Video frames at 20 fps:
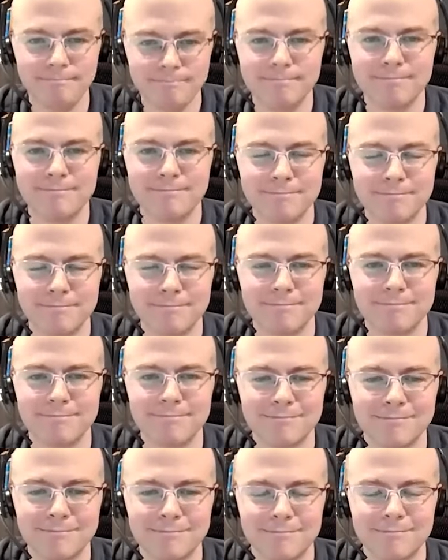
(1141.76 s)

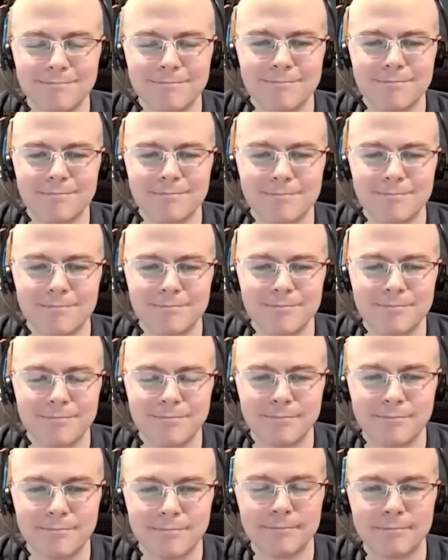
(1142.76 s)

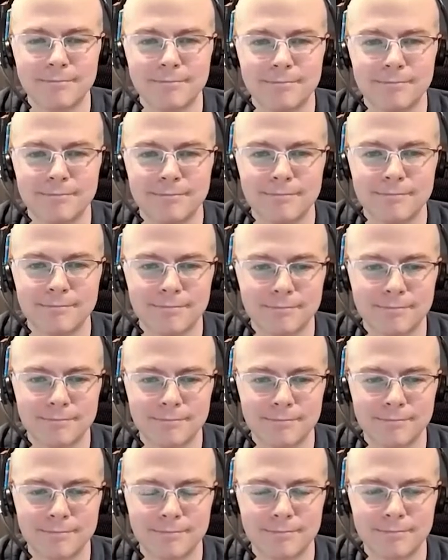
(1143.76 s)

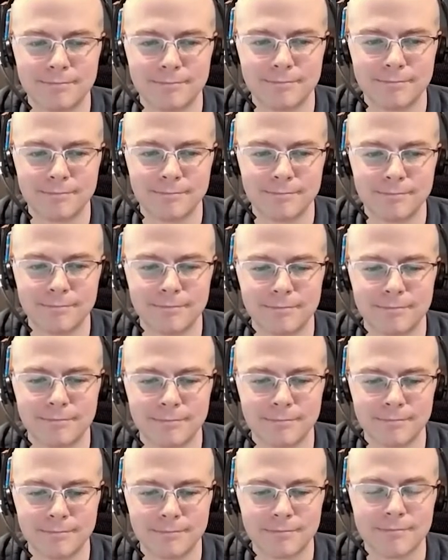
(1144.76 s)

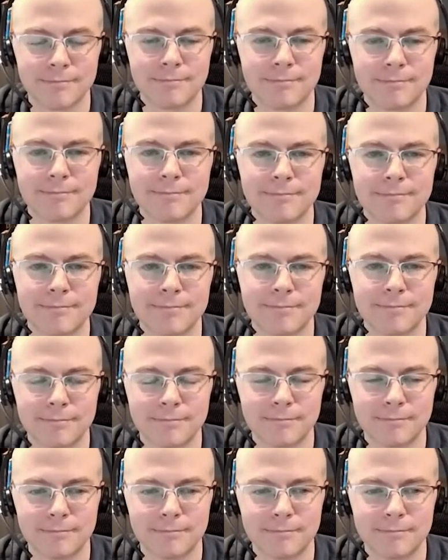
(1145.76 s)

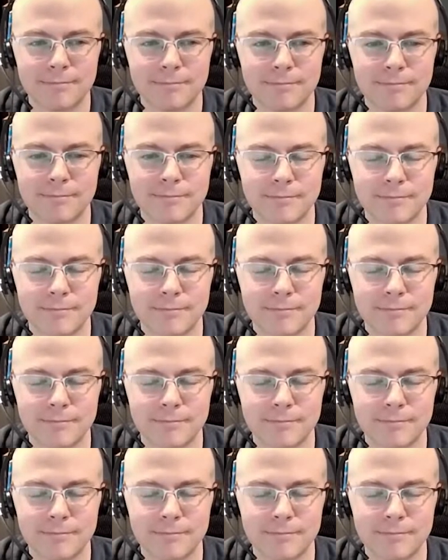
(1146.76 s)
The person shown says nothing.